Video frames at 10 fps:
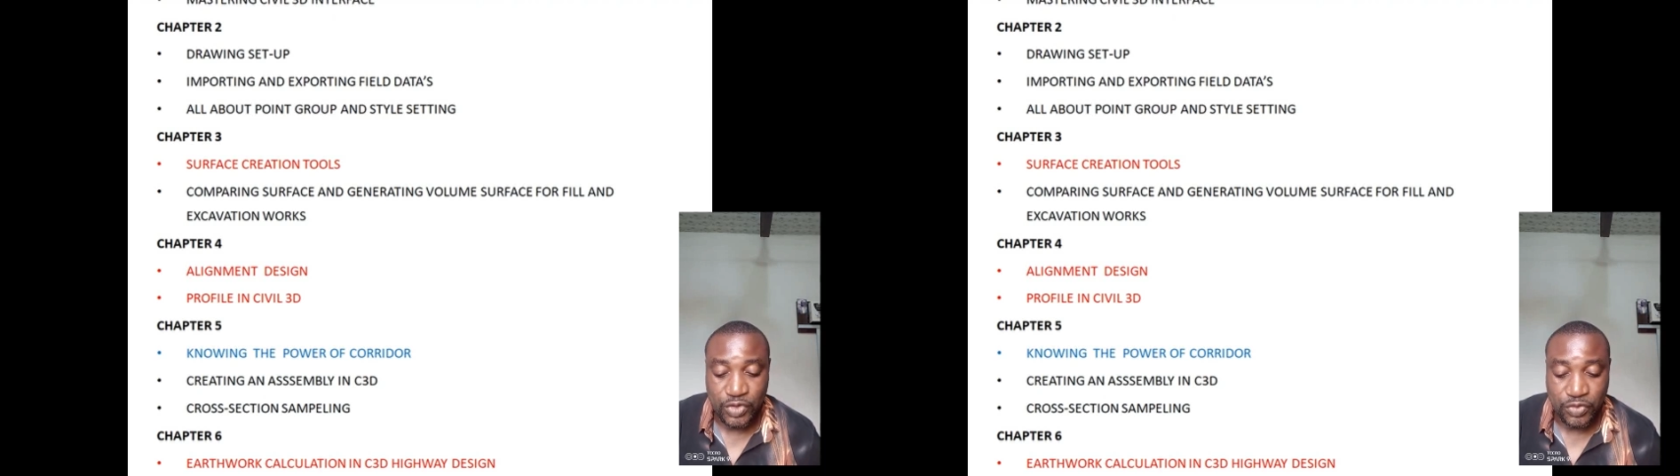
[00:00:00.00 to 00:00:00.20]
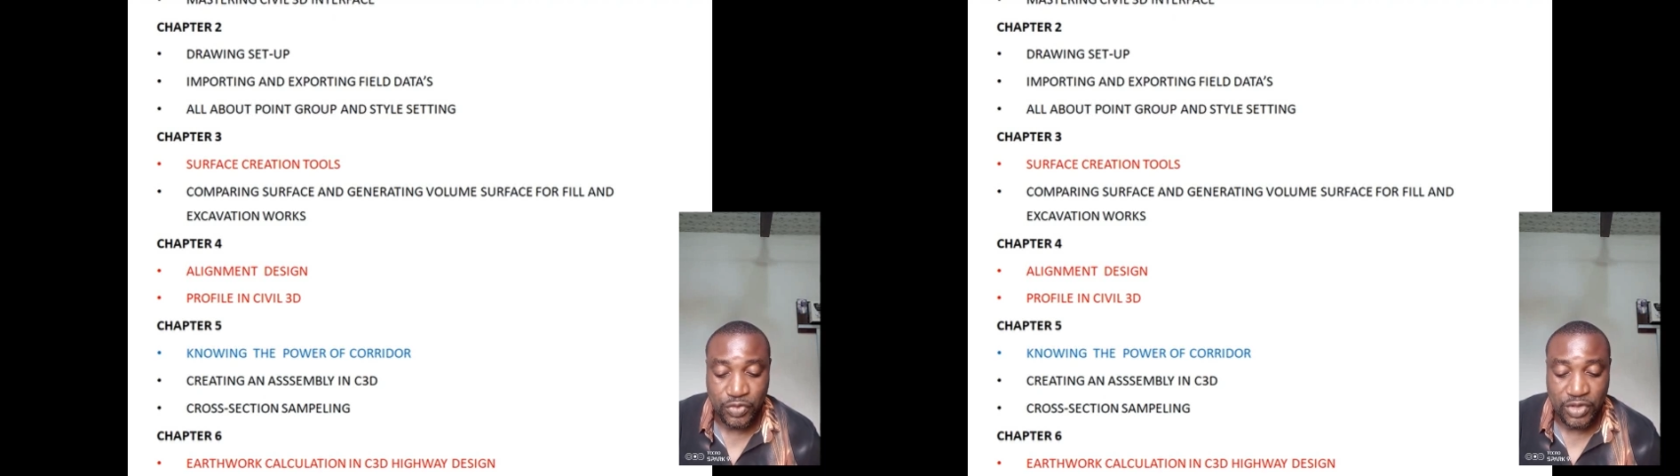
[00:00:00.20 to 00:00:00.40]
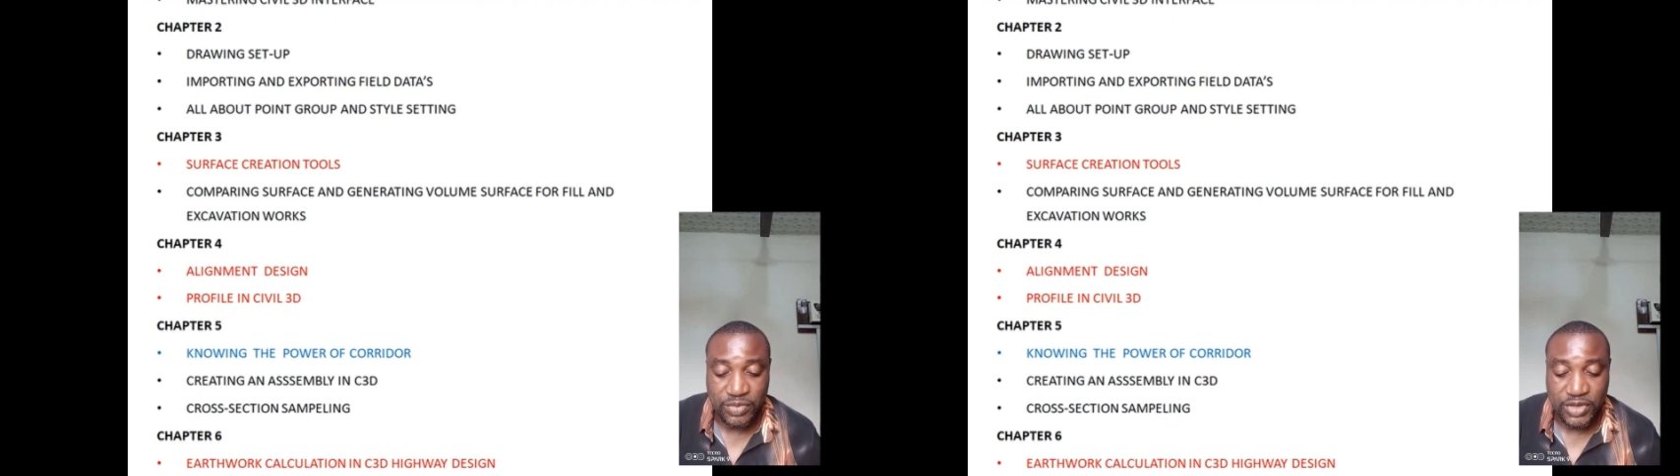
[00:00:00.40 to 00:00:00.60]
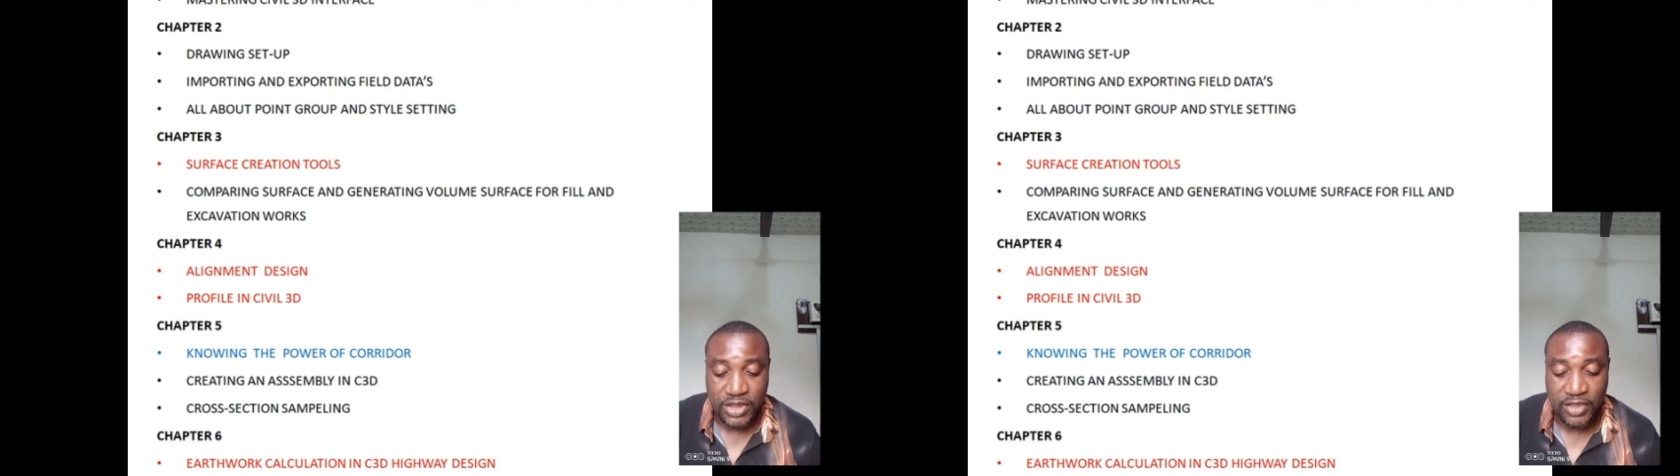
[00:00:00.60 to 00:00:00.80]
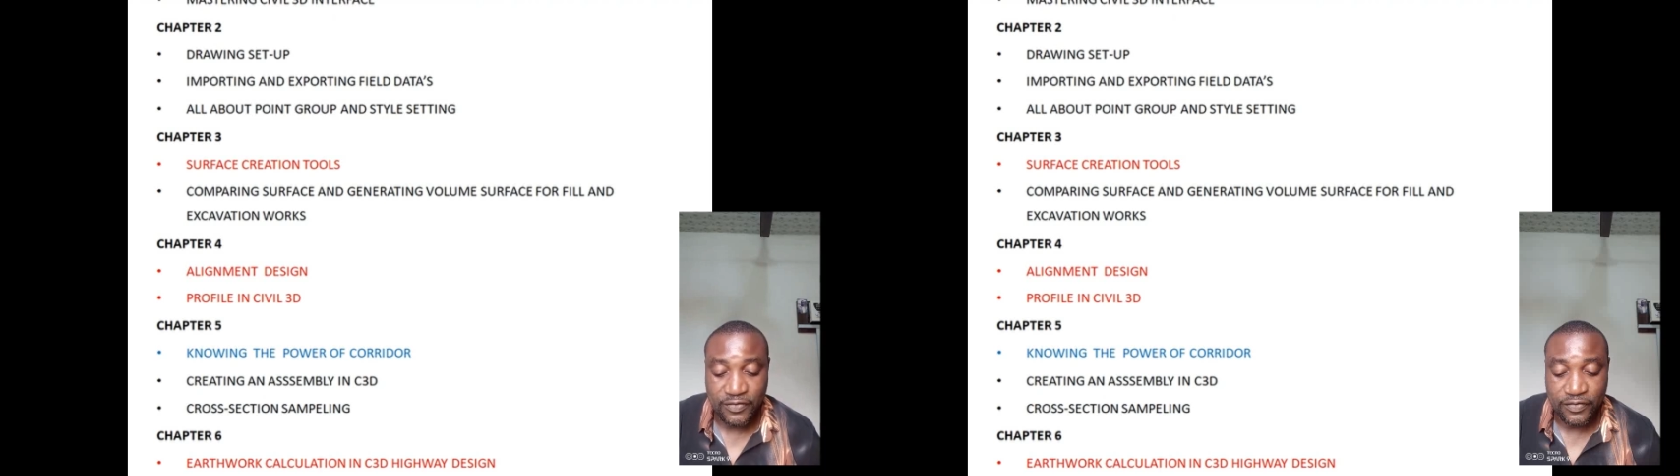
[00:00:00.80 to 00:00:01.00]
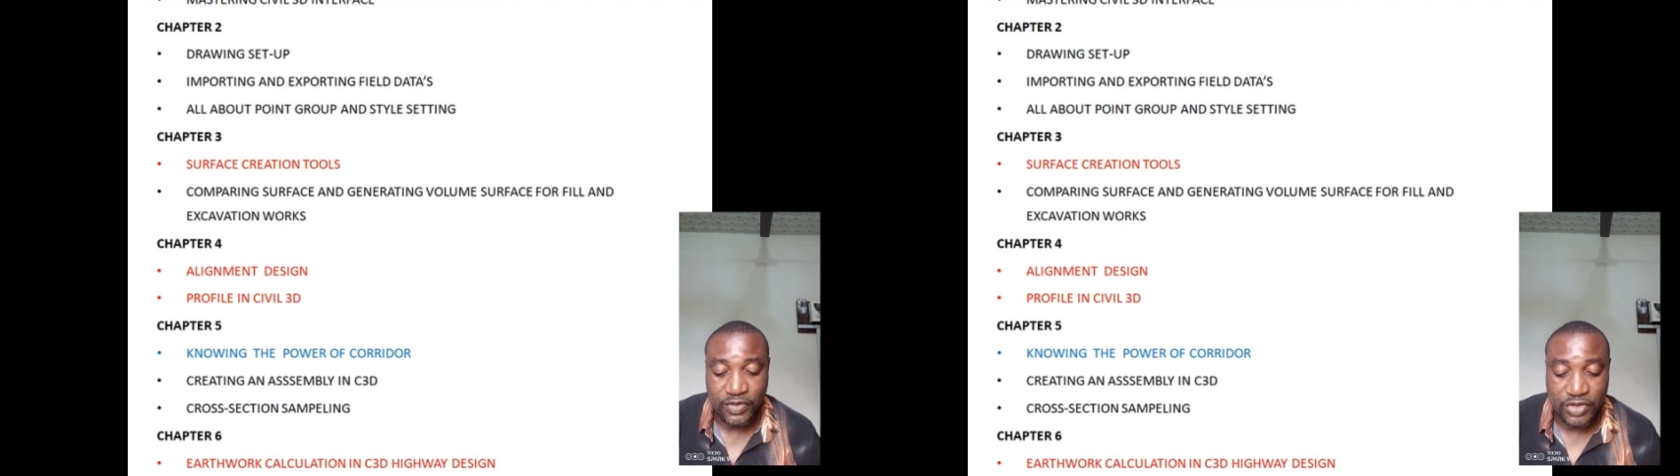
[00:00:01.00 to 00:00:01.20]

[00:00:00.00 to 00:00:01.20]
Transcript: your road itself,